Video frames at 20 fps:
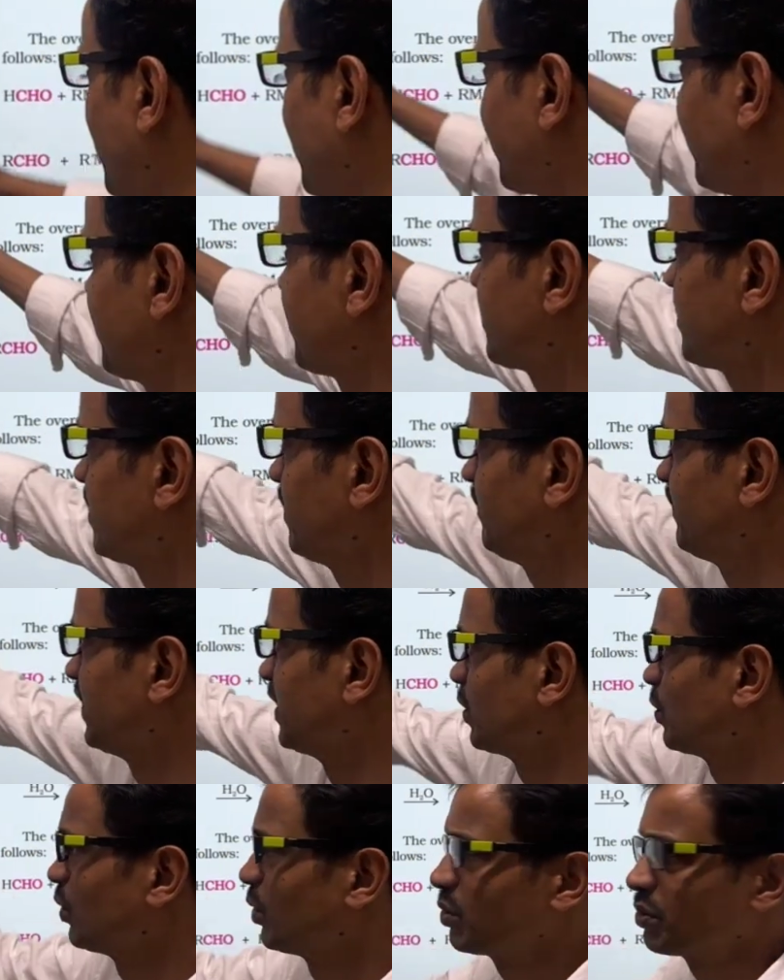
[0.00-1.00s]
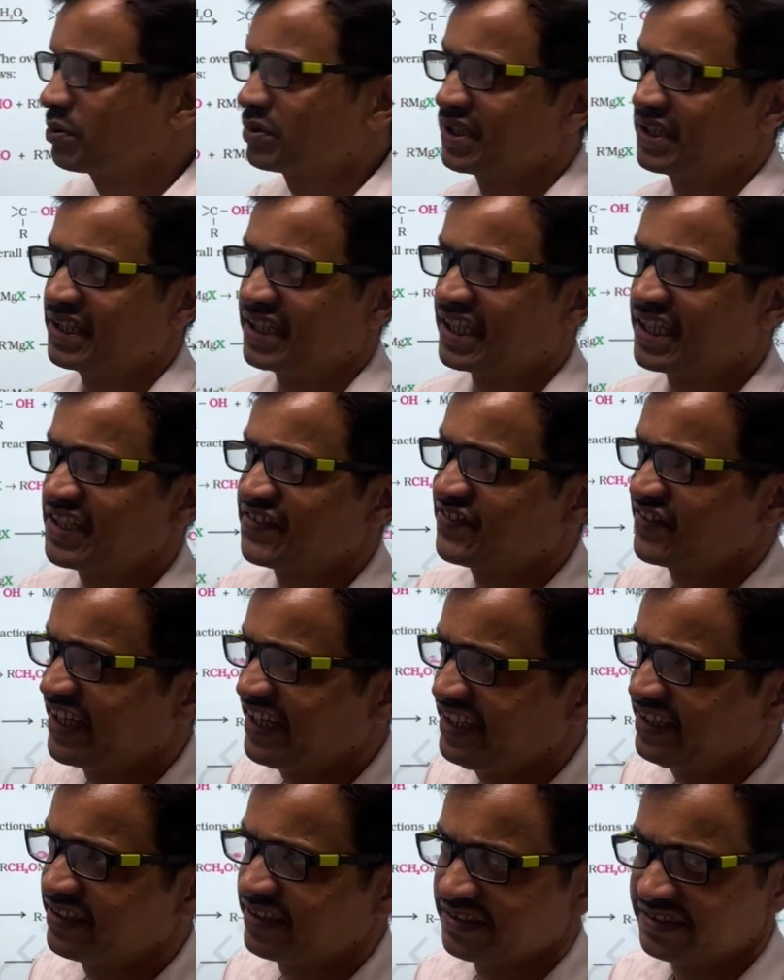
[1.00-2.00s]
So magnesium will go to the
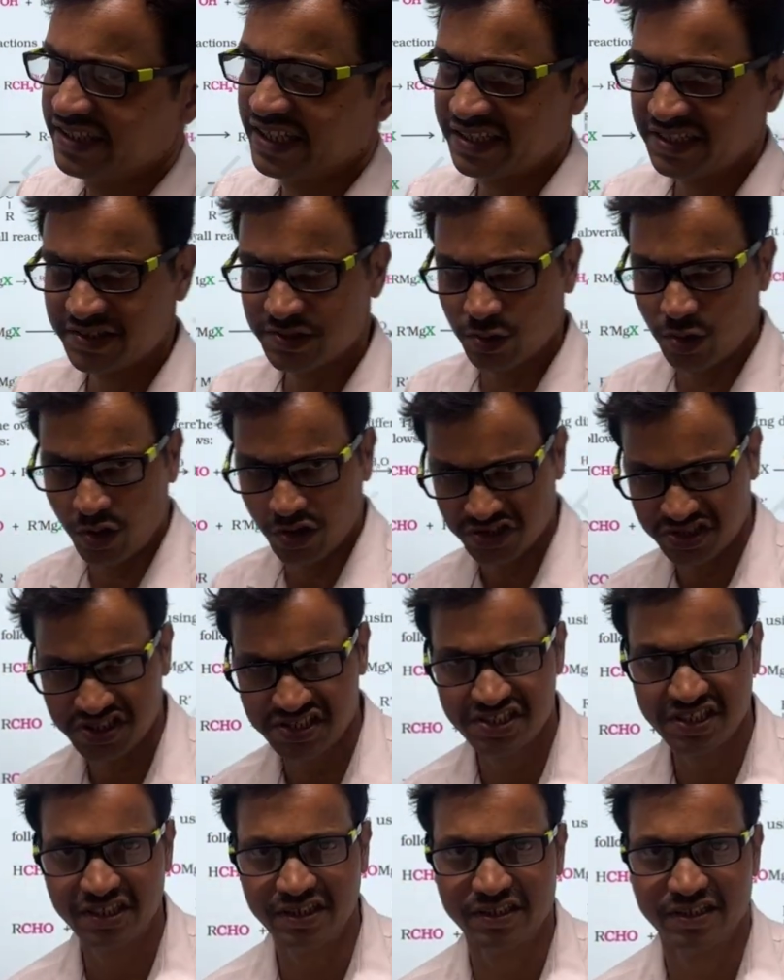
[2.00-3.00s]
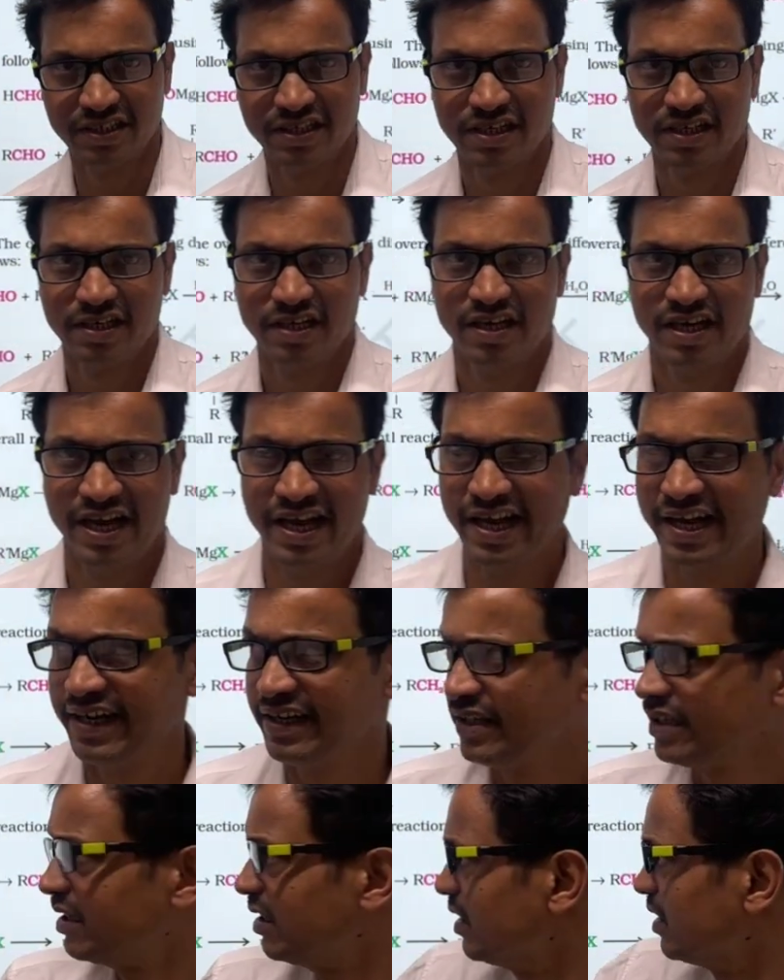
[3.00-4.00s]
negative side, that is oxygen,
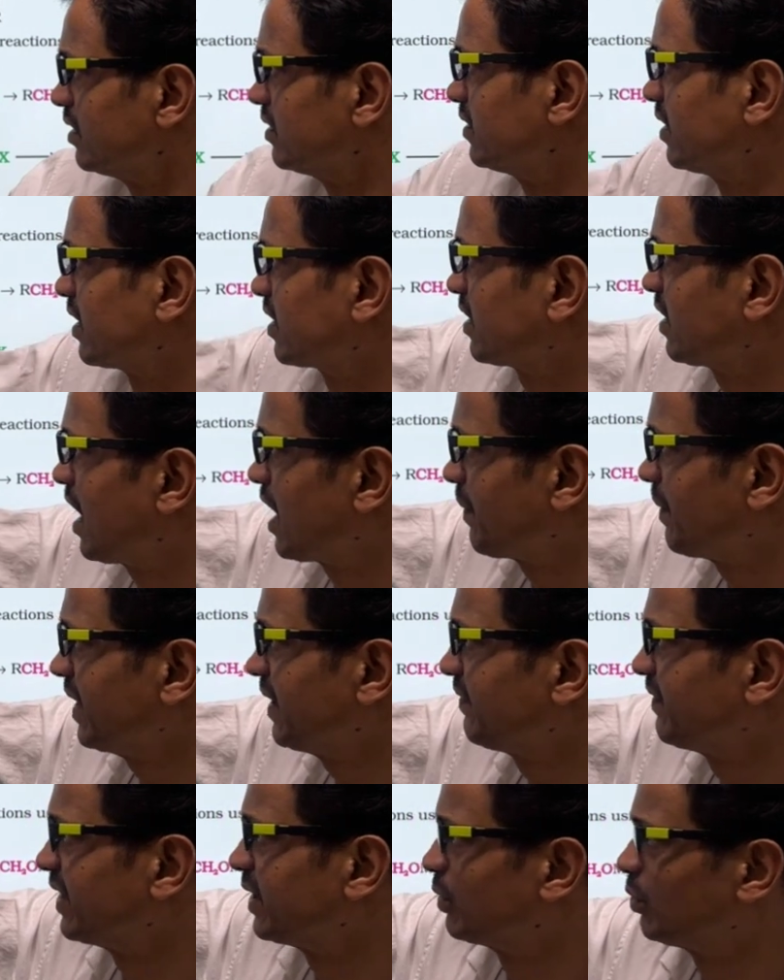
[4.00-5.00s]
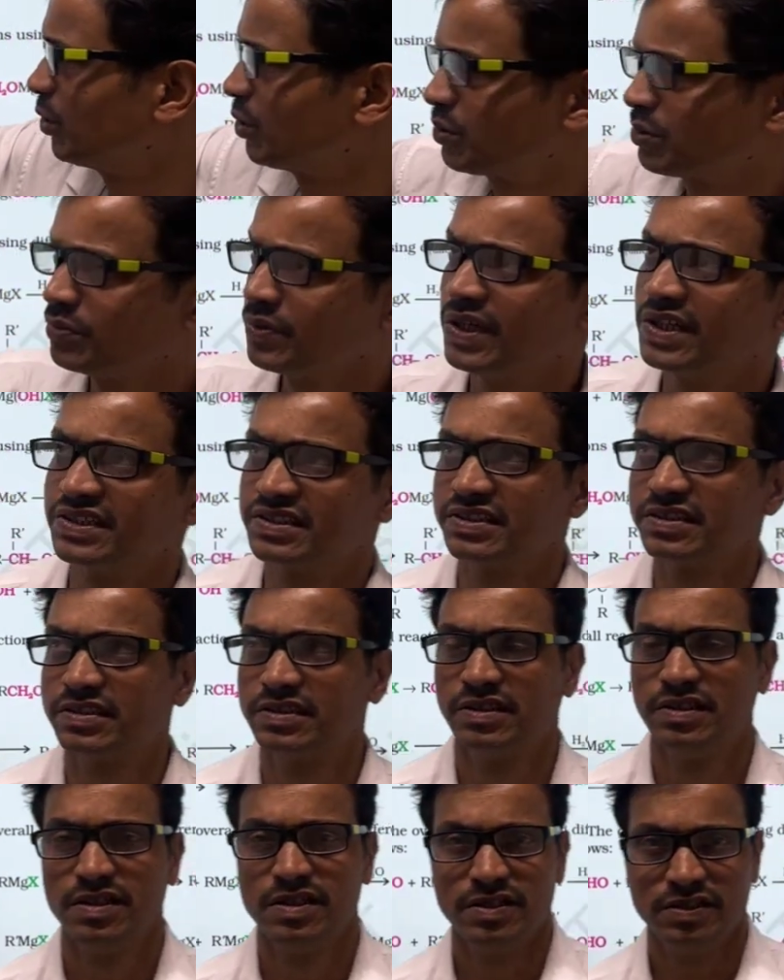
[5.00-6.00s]
and the carbon will go
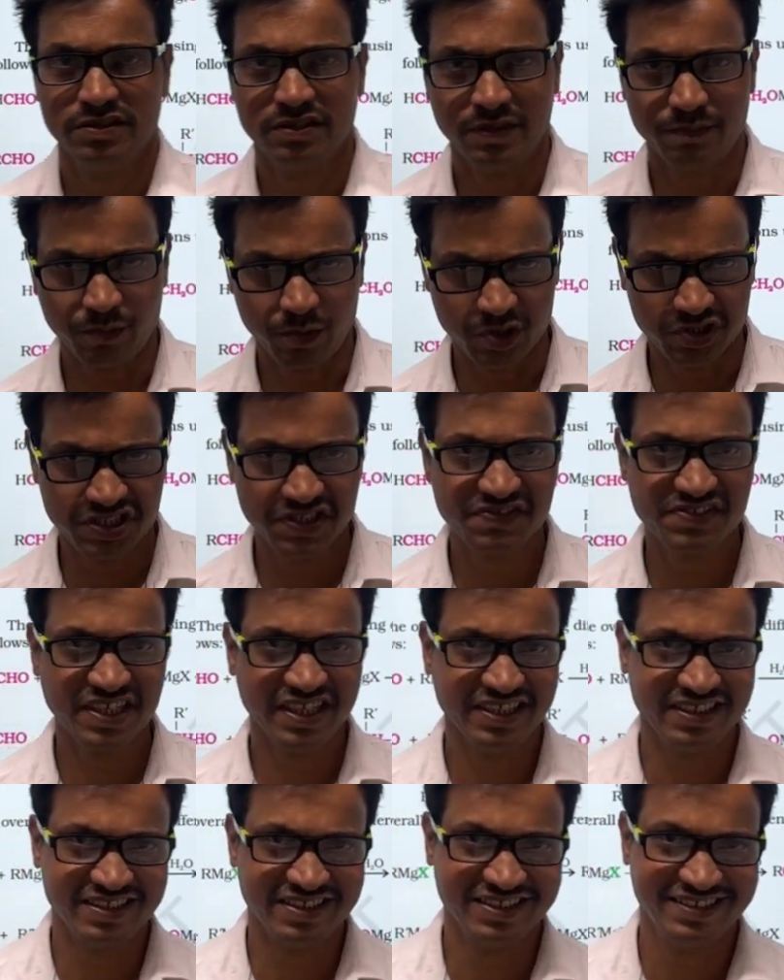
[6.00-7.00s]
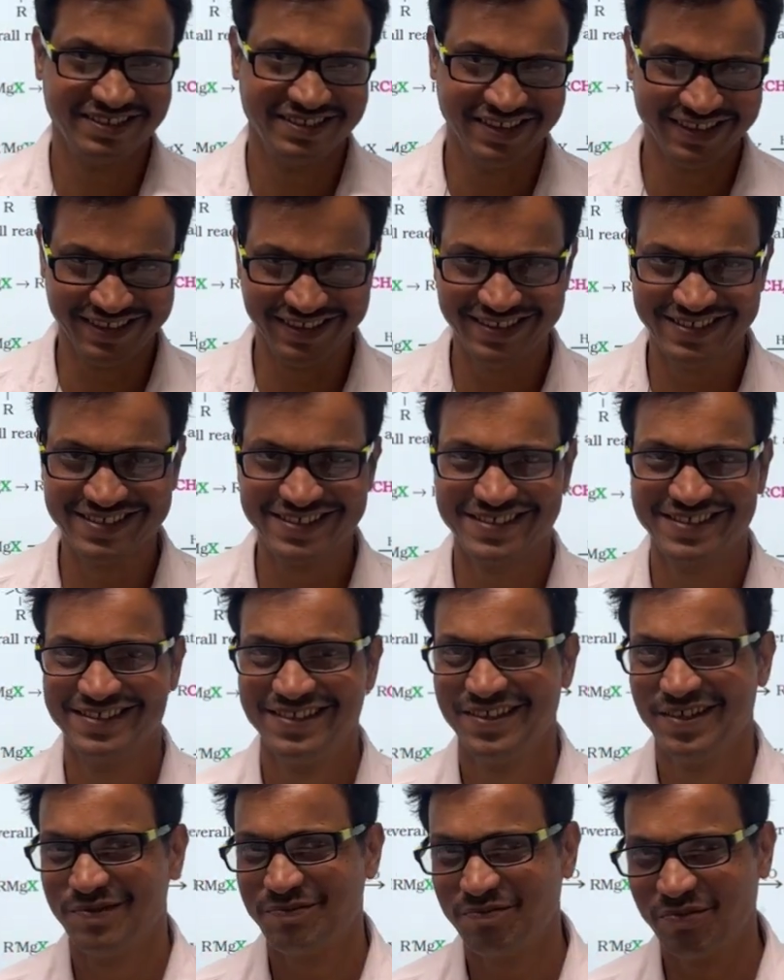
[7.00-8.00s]
towards the positive side, that
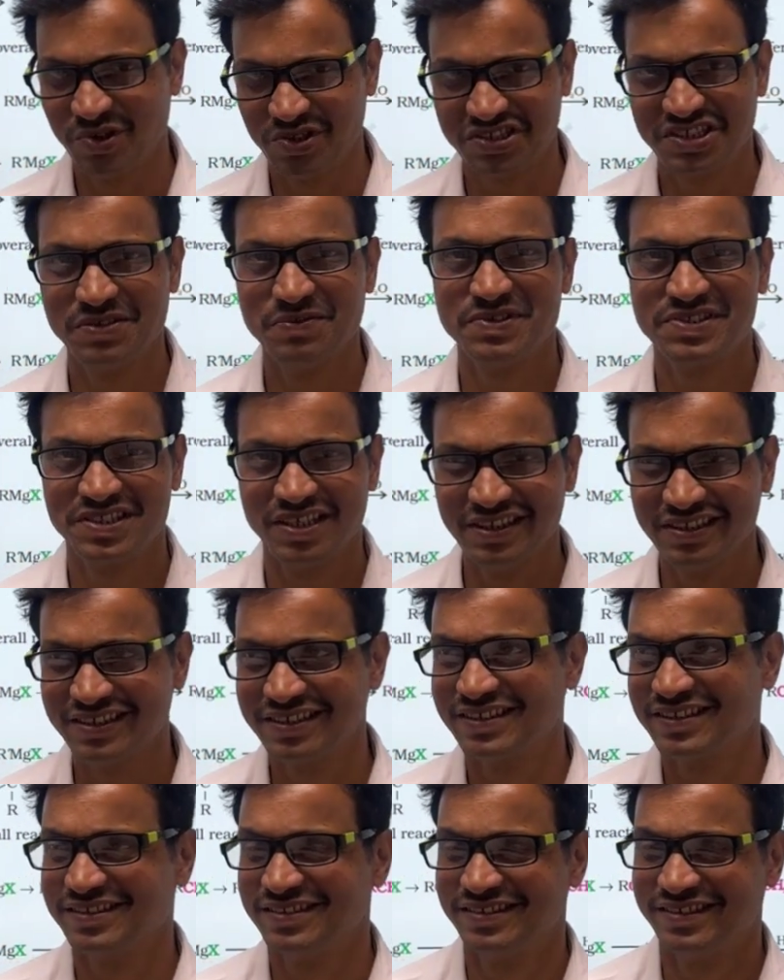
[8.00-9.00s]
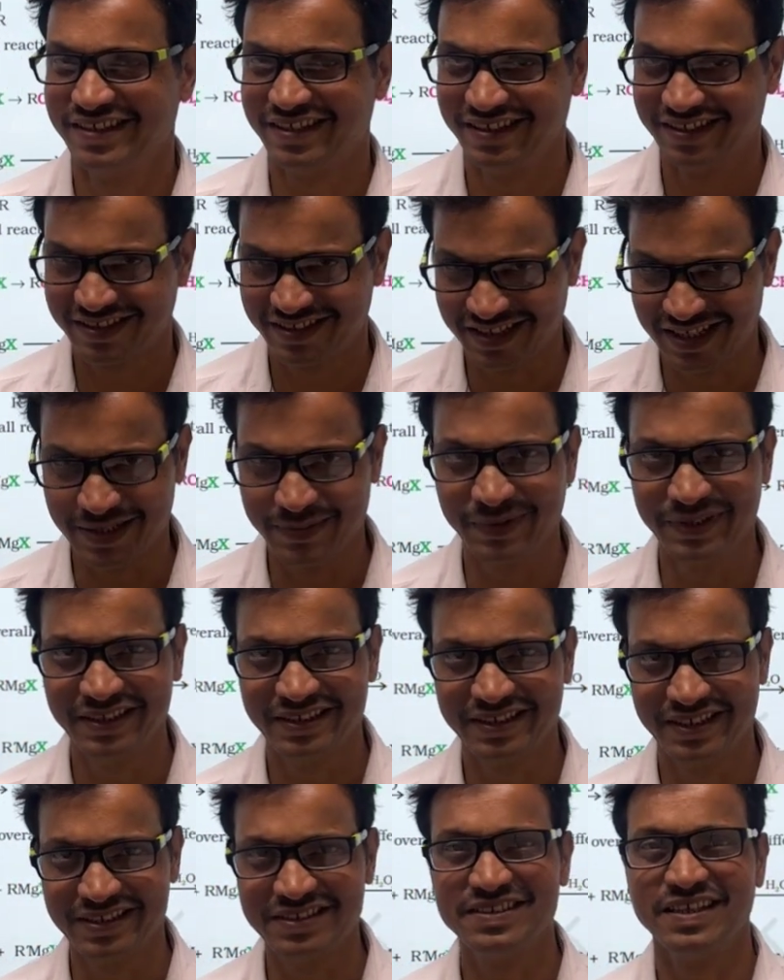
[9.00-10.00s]
is positively charged
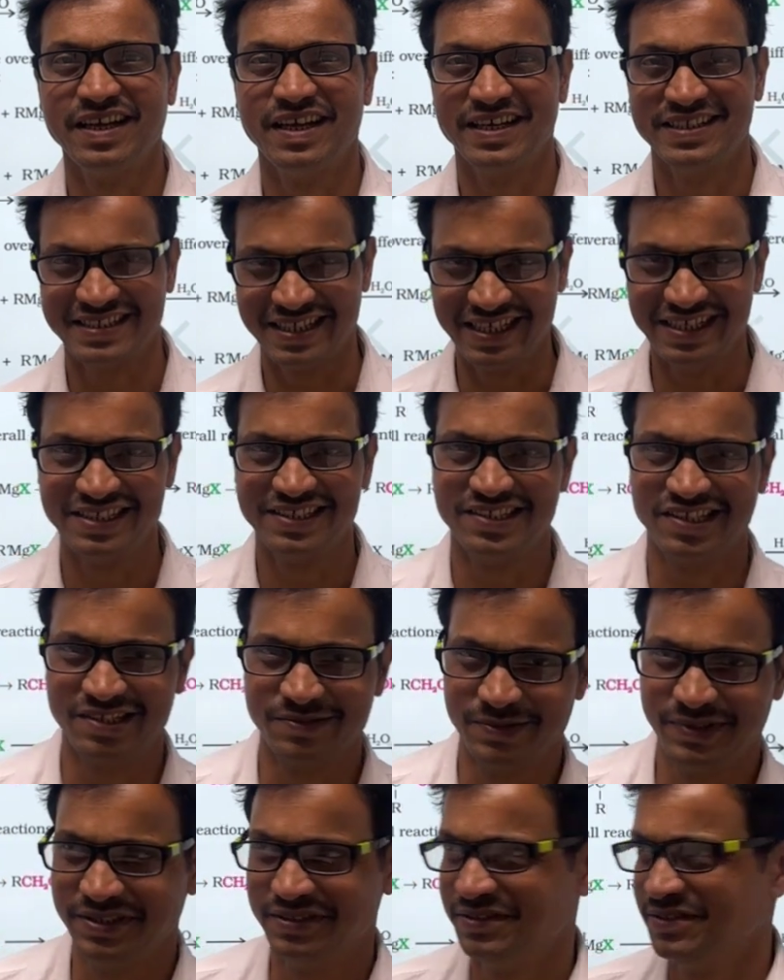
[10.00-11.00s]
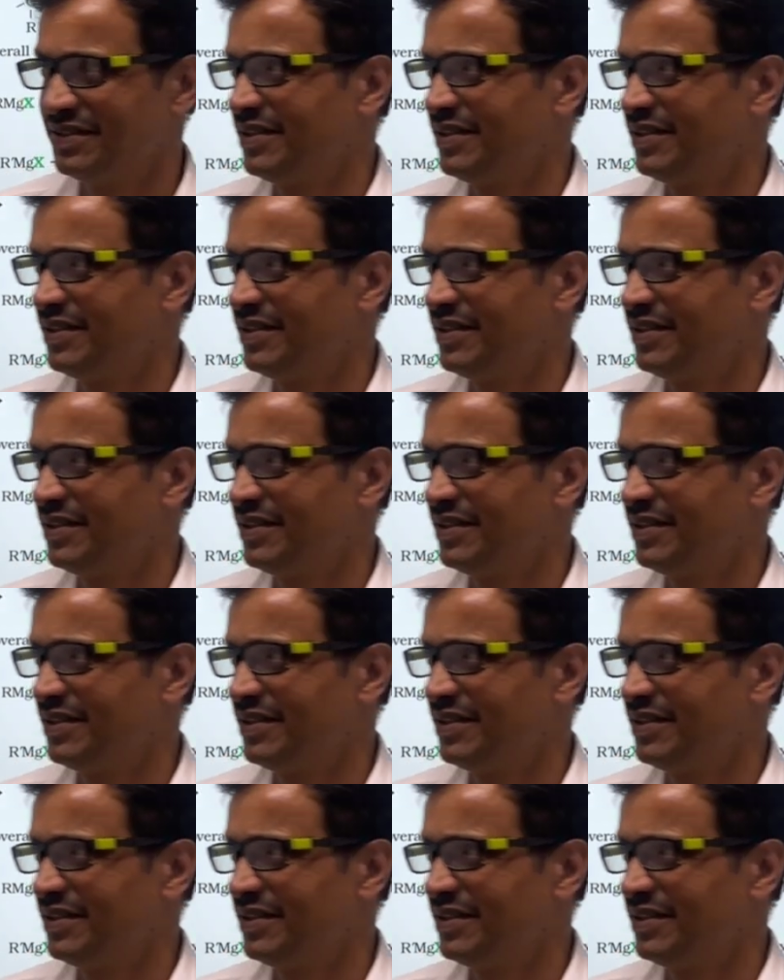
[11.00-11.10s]
carbon, that is acylic